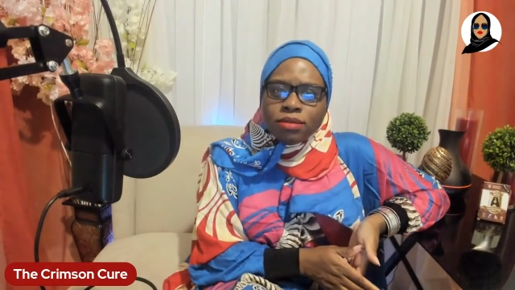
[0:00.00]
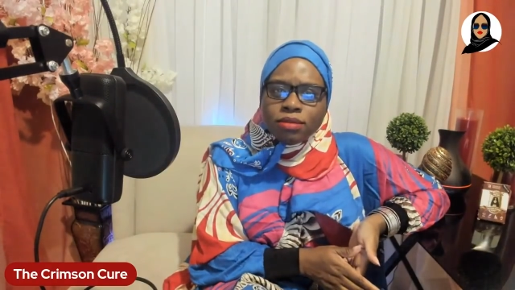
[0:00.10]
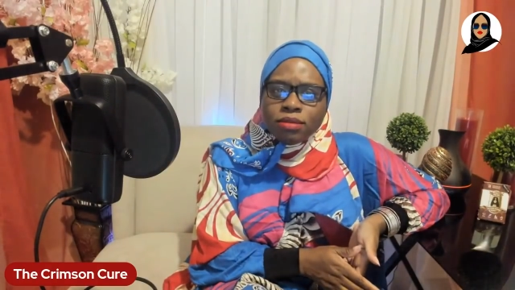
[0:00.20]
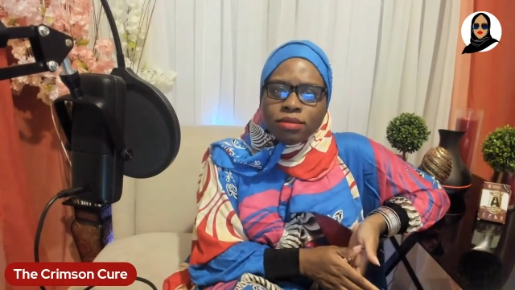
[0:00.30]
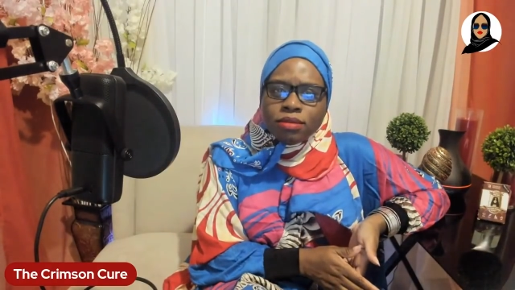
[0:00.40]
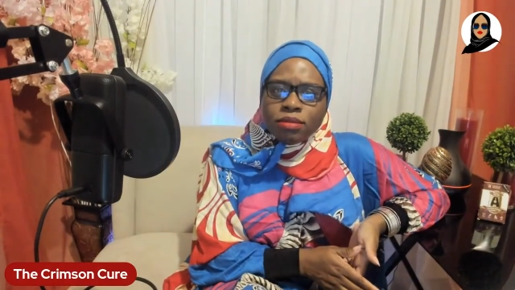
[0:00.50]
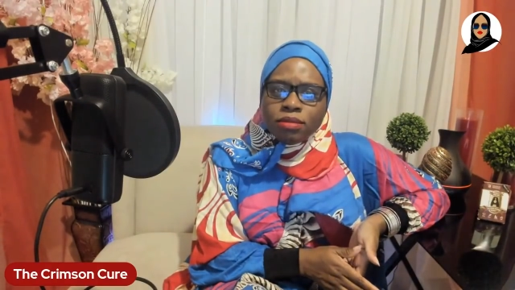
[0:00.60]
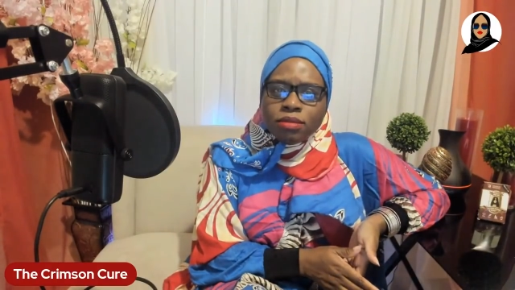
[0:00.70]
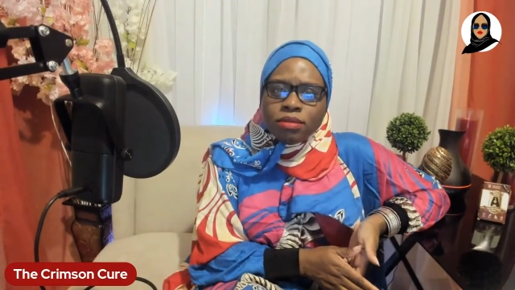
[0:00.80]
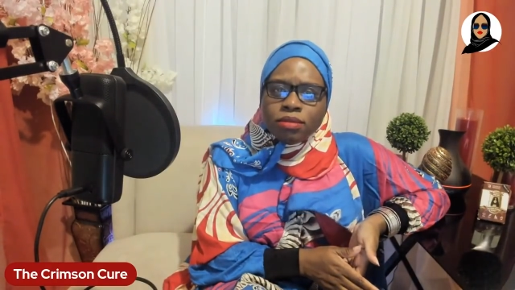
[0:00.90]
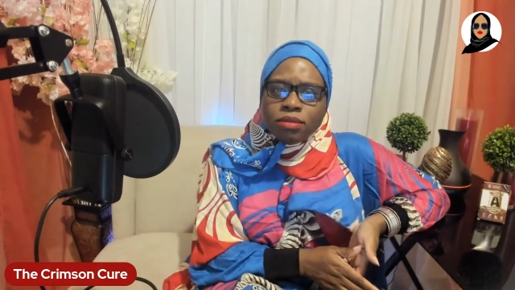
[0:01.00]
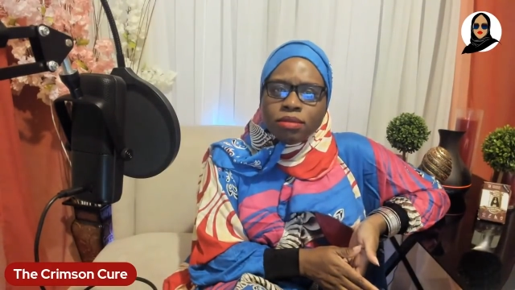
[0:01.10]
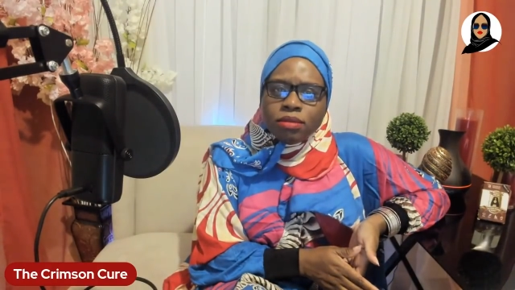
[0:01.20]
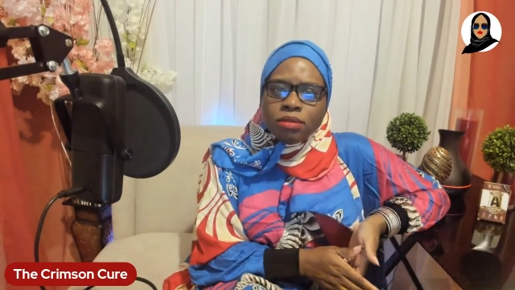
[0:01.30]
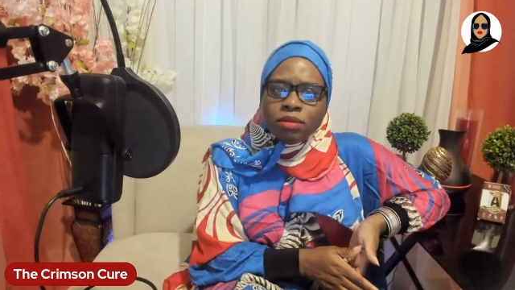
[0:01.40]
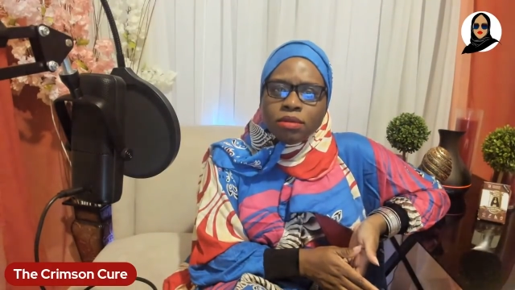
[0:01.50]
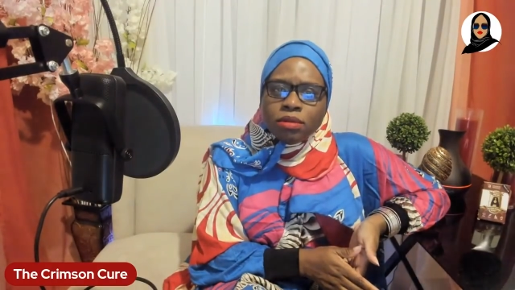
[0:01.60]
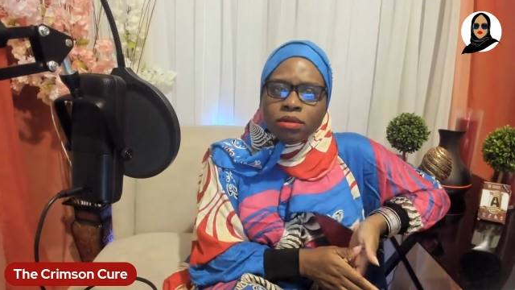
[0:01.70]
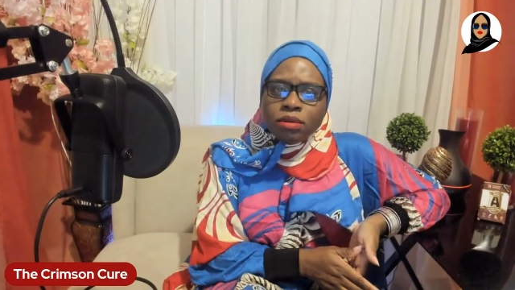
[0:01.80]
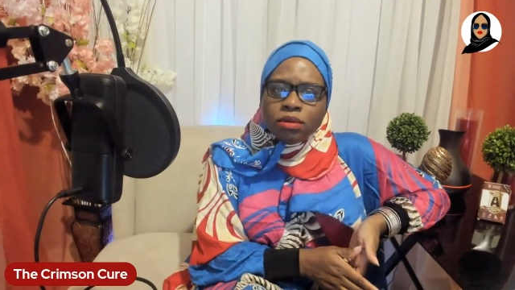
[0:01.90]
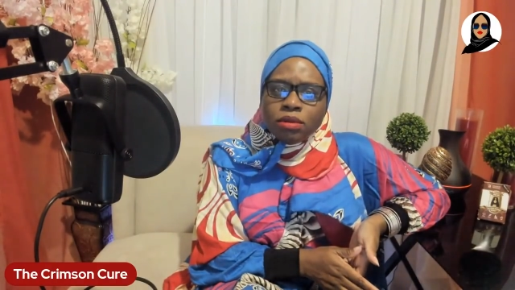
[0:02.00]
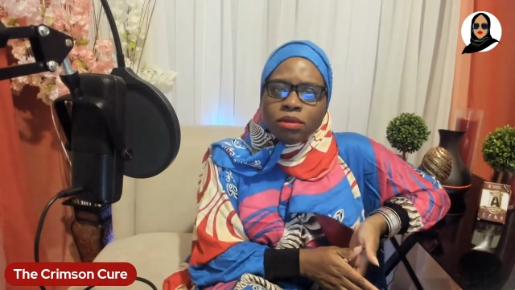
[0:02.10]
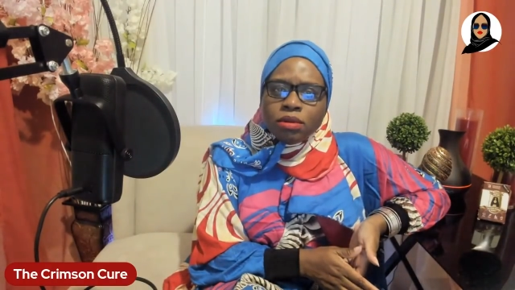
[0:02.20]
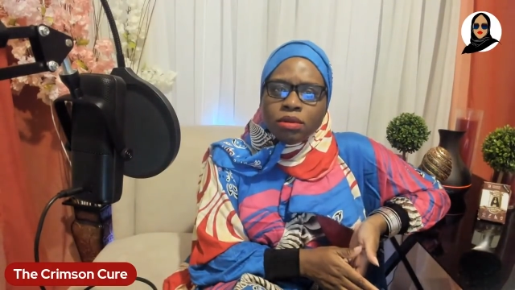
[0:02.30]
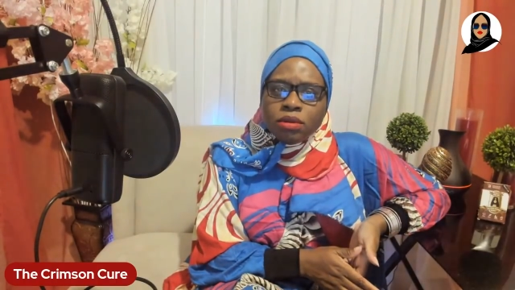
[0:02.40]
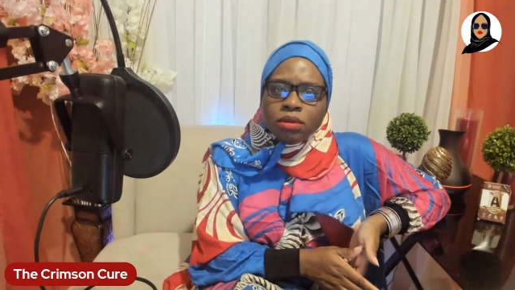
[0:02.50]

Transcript: (silence)